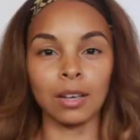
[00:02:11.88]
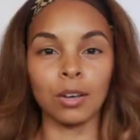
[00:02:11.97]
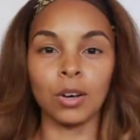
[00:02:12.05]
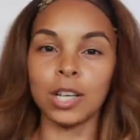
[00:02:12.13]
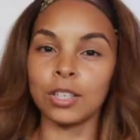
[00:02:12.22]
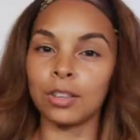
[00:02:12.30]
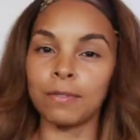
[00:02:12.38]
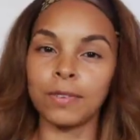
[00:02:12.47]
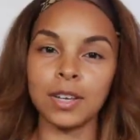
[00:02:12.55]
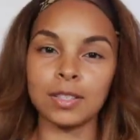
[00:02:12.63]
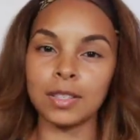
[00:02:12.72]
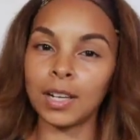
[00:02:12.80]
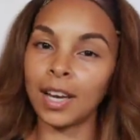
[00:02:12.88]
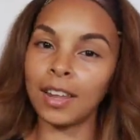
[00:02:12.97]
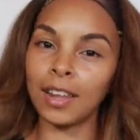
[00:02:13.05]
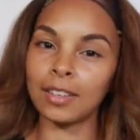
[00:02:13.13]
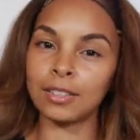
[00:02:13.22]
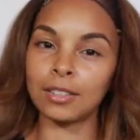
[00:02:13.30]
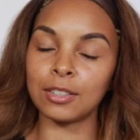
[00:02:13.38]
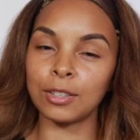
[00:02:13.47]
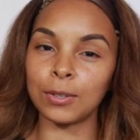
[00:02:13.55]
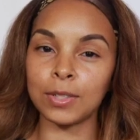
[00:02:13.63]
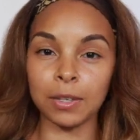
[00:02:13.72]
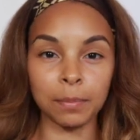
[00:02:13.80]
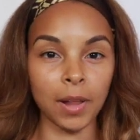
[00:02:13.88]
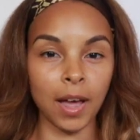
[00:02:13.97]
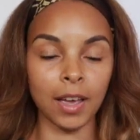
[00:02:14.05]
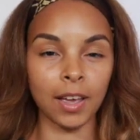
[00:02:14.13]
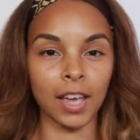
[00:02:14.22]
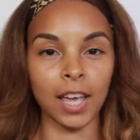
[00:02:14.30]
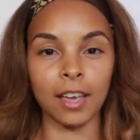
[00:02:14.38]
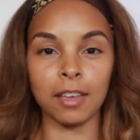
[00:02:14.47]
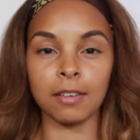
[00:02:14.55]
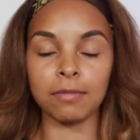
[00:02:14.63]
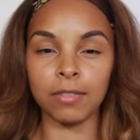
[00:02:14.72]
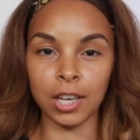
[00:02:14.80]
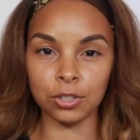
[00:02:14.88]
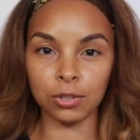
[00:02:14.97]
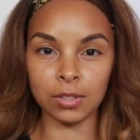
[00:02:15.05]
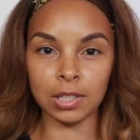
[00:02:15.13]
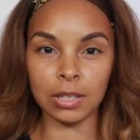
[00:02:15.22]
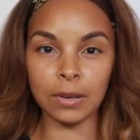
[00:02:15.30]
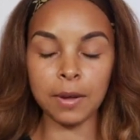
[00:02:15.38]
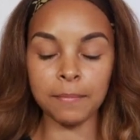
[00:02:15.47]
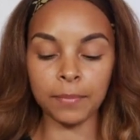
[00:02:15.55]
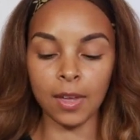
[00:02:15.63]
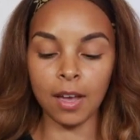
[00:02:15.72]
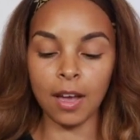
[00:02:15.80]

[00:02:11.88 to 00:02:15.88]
Okay, so the first thing I like to do is apply a facial serum.